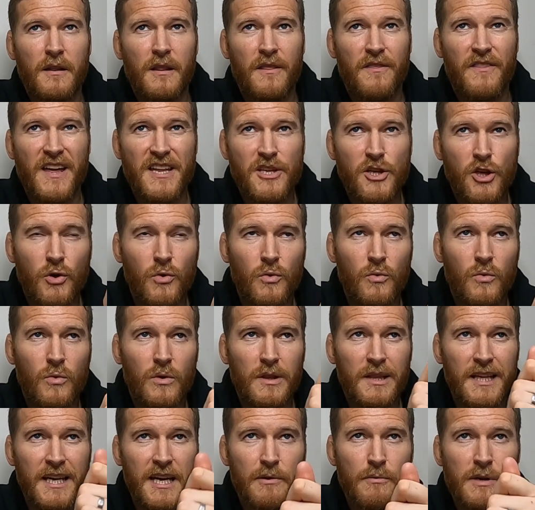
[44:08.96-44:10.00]
then you
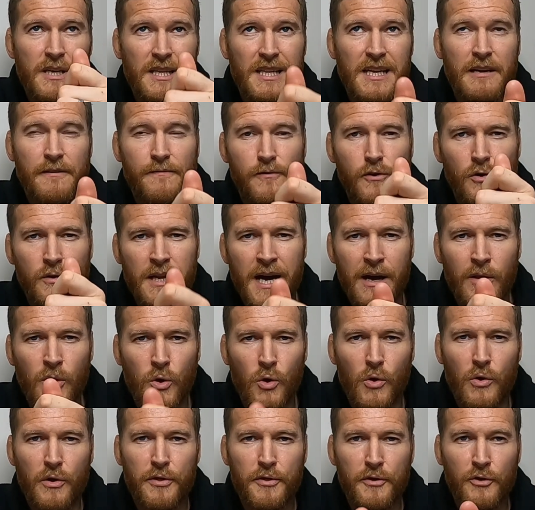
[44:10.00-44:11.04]
later on in life, you now
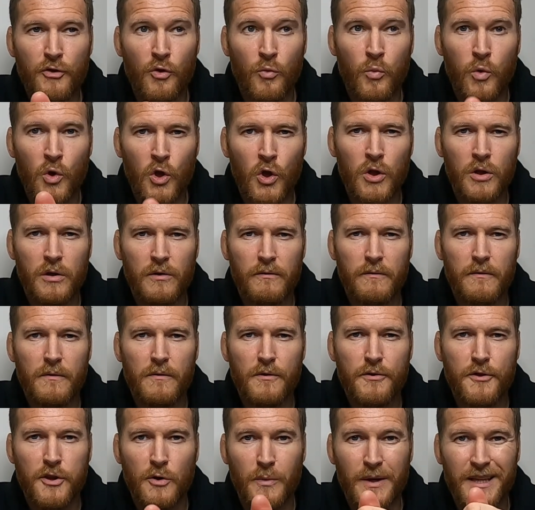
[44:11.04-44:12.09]
look through the world
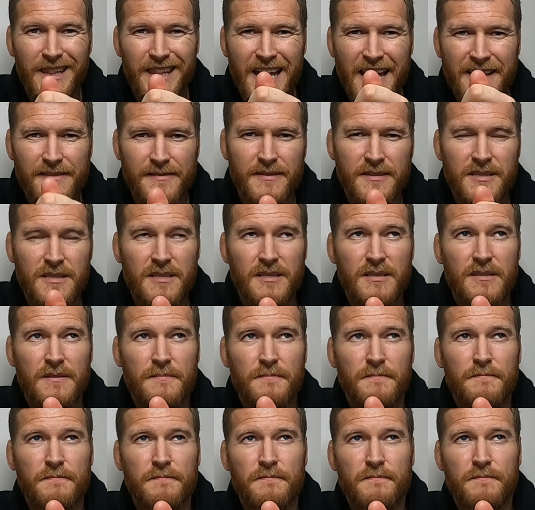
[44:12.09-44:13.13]
through a lens,
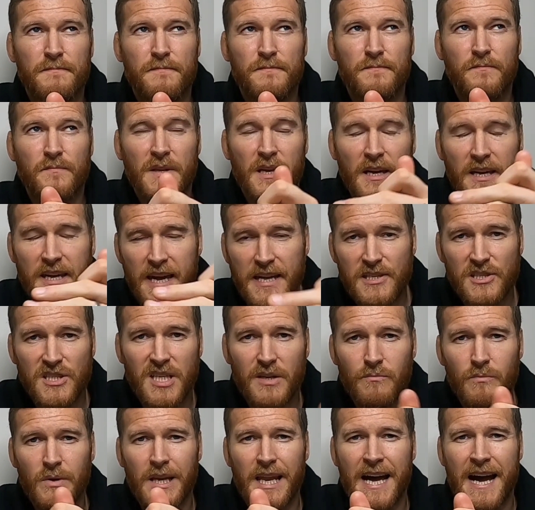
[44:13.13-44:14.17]
again
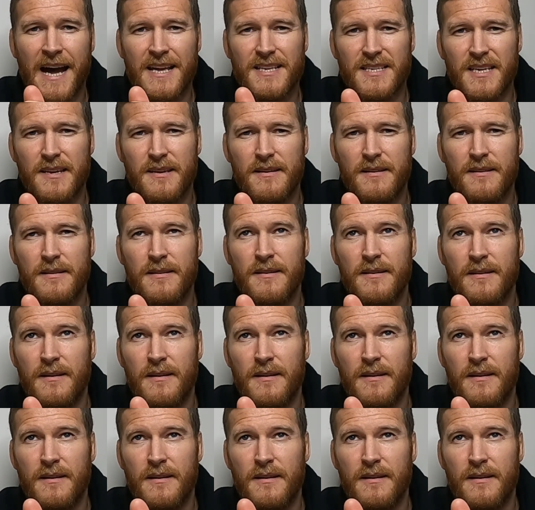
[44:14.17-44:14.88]
generalizing,